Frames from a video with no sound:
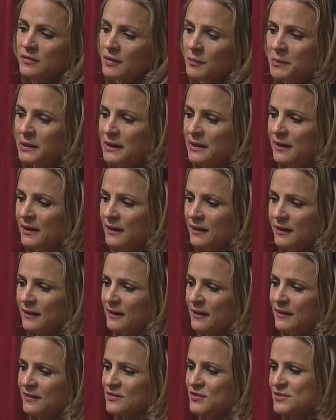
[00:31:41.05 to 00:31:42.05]
I mean,
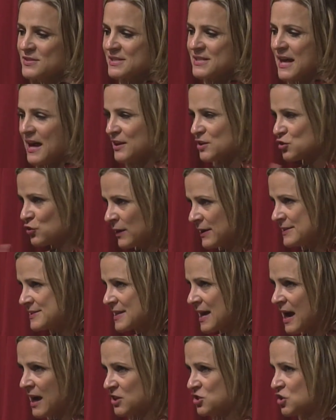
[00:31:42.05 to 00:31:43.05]
it's just that
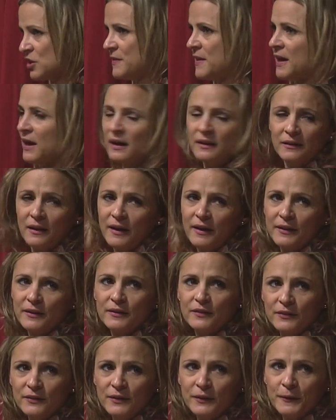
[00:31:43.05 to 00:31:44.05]
transaction that I like,
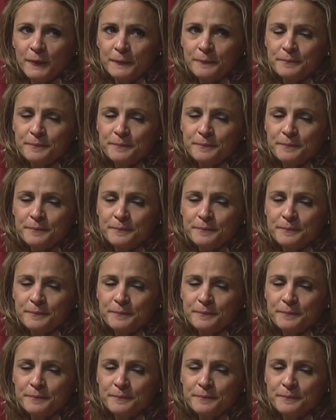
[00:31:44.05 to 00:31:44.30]
you know.